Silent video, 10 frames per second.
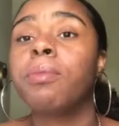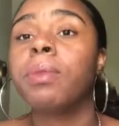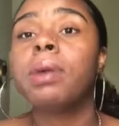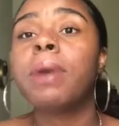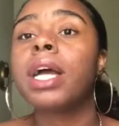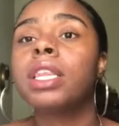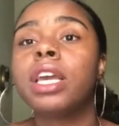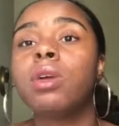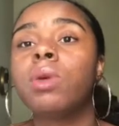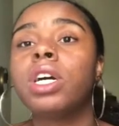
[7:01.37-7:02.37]
me, my
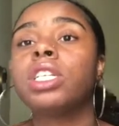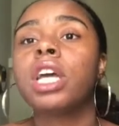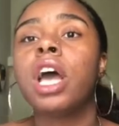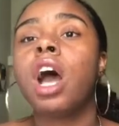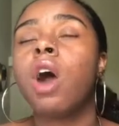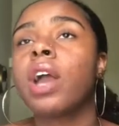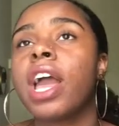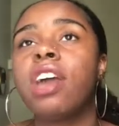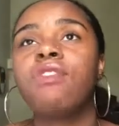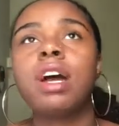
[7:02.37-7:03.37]
thing was,
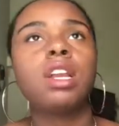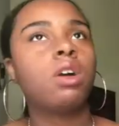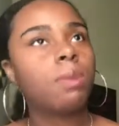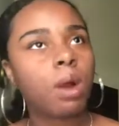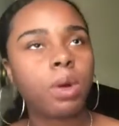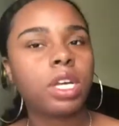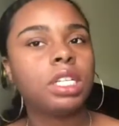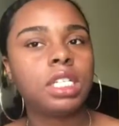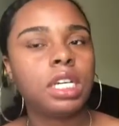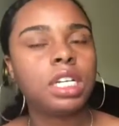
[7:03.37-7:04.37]
okay, if I know my work
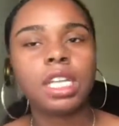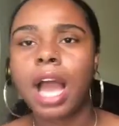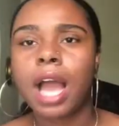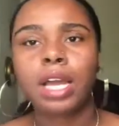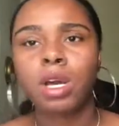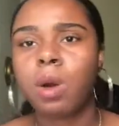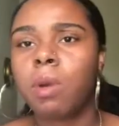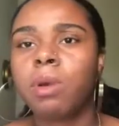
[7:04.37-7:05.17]
is done, then I can go out.